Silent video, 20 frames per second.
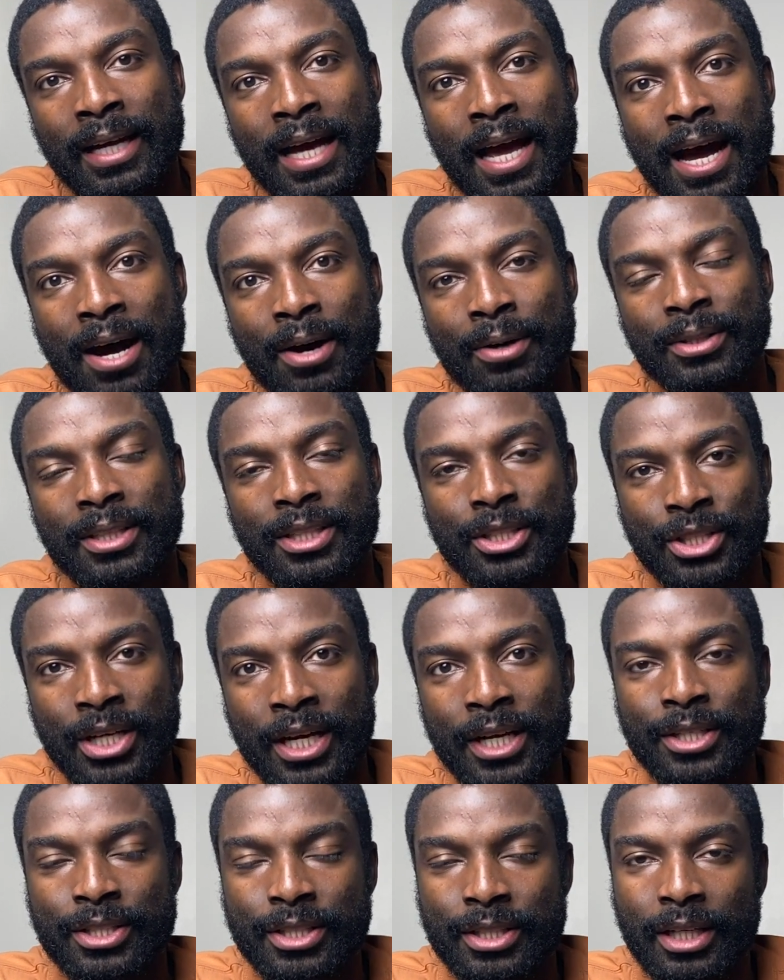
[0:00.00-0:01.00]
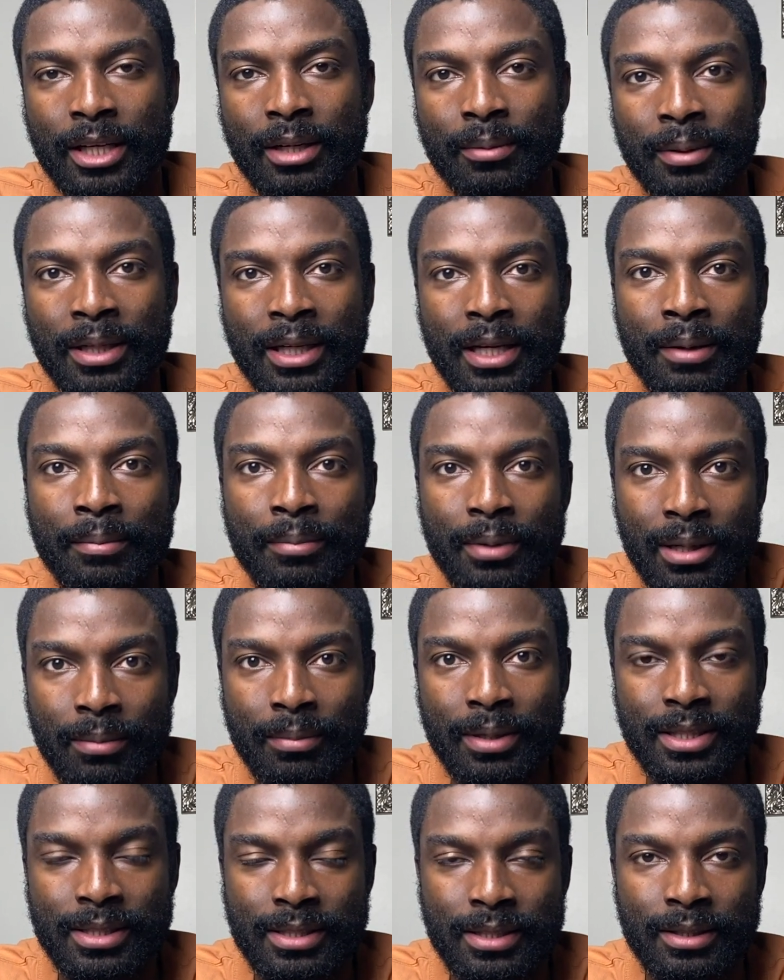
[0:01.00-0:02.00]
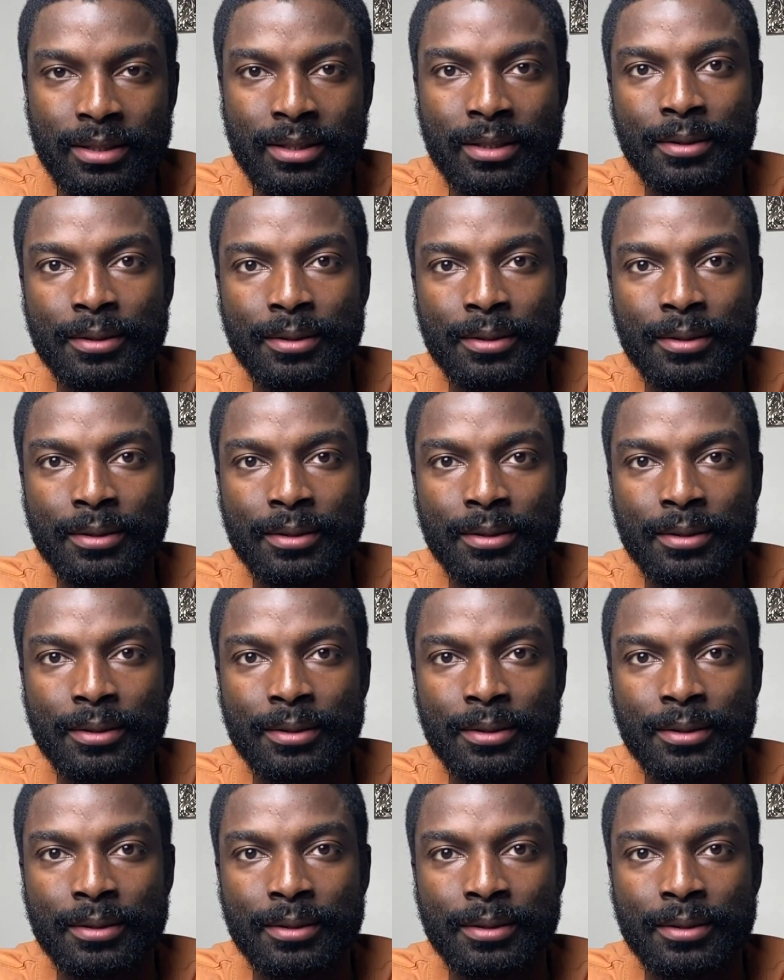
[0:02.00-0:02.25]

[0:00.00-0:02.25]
how this change is going to be implemented.